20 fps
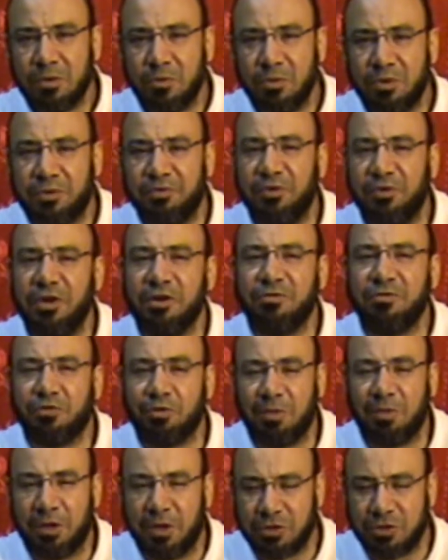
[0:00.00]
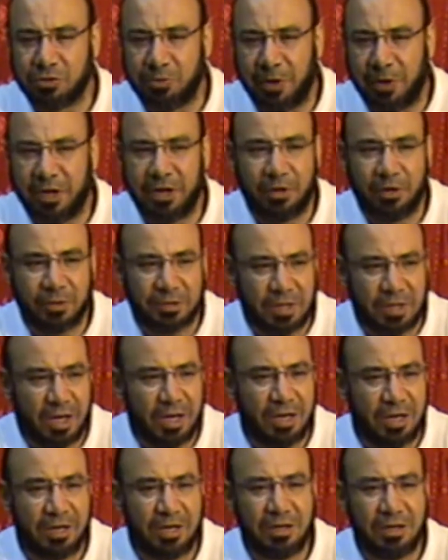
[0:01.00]
with fearing from Allah subhanahu wa
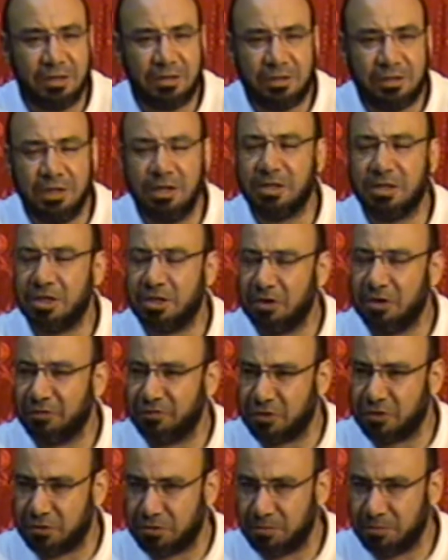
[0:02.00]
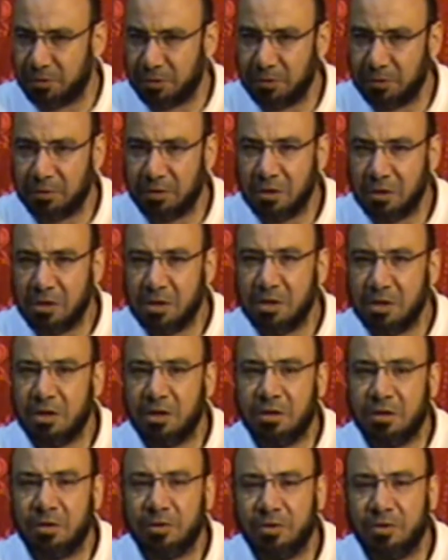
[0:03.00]
ta'ala till the day of judgment.
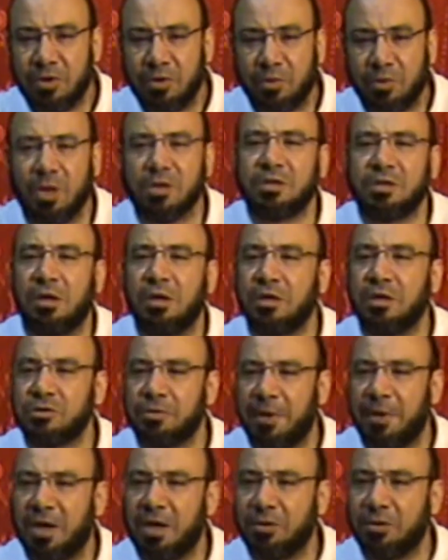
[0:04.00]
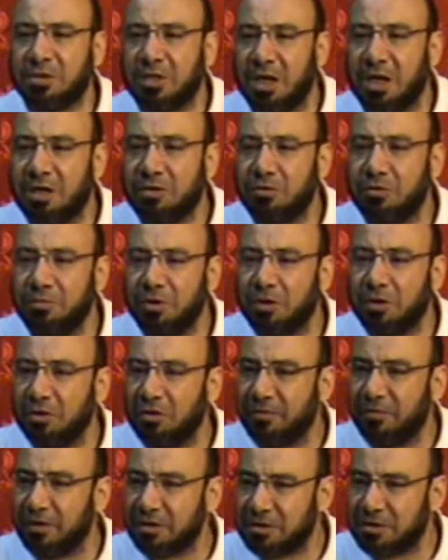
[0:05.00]
We ask Allah subhanahu wa ta'ala to make
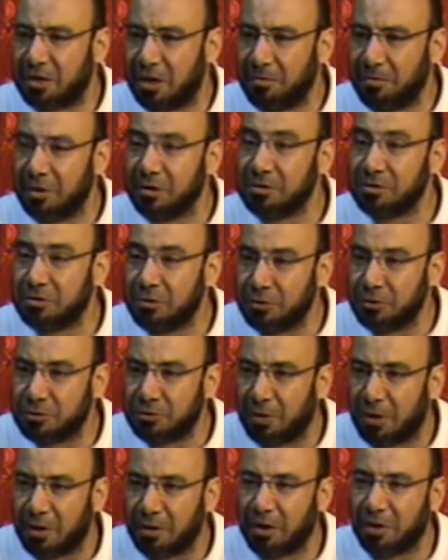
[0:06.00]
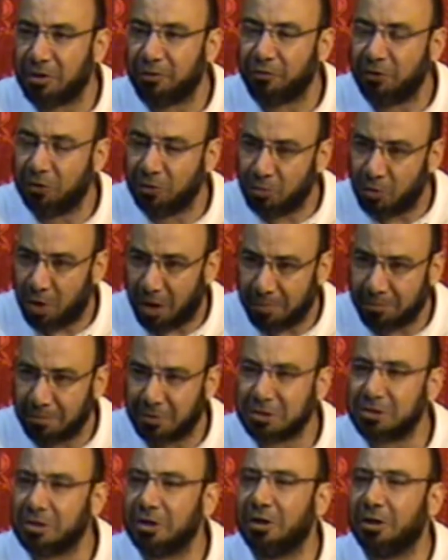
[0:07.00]
all of us amongst those who are going to follow
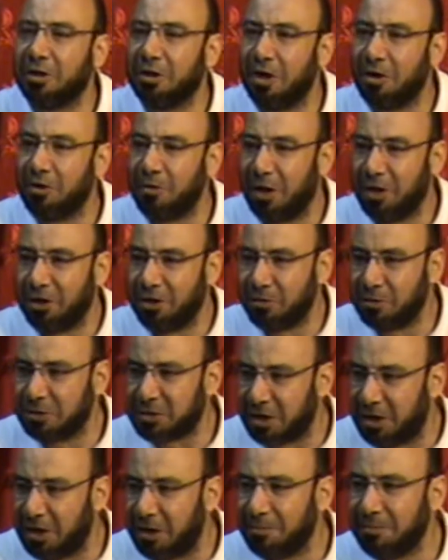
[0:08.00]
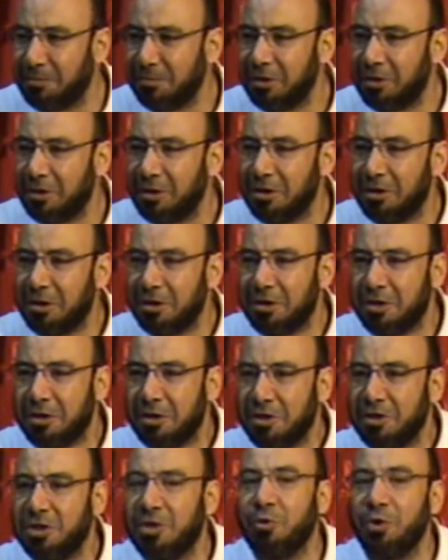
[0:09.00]
Muhammad sallallahu alayhi wa sallam
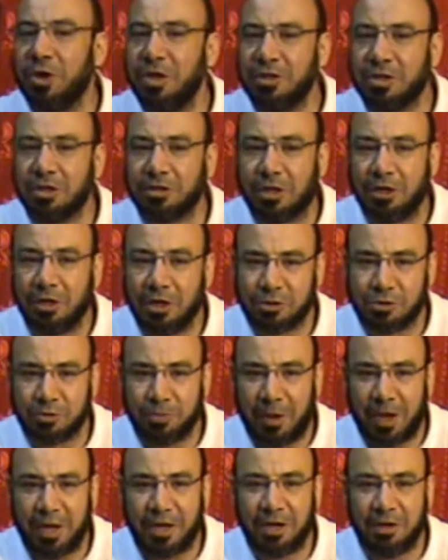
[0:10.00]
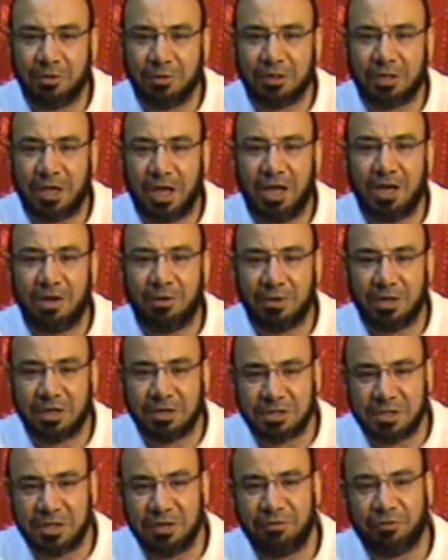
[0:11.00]
the way that Allah subhanahu wa ta'ala
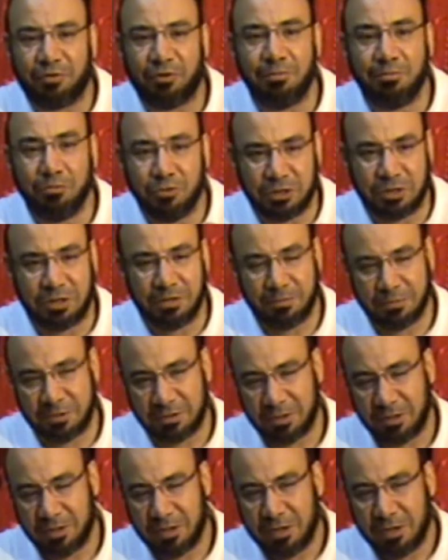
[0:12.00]
wants to see from Muslims.